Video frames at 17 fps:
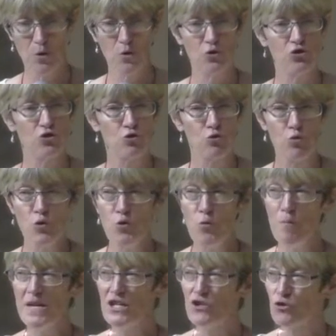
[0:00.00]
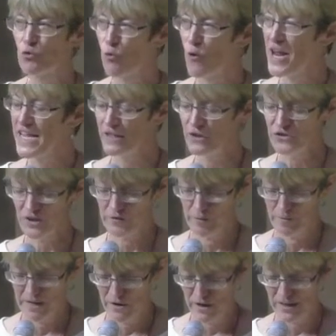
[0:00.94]
neither partisan
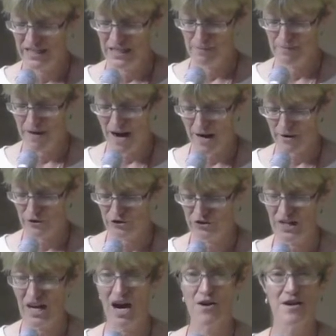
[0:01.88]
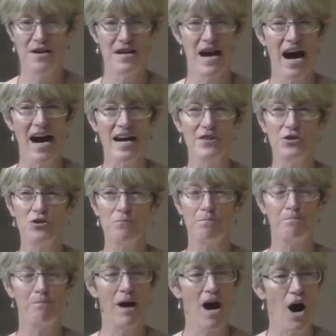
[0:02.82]
nor political.
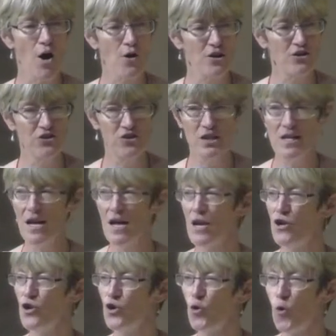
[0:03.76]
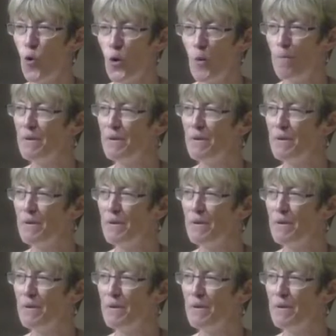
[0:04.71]
They are patriotic.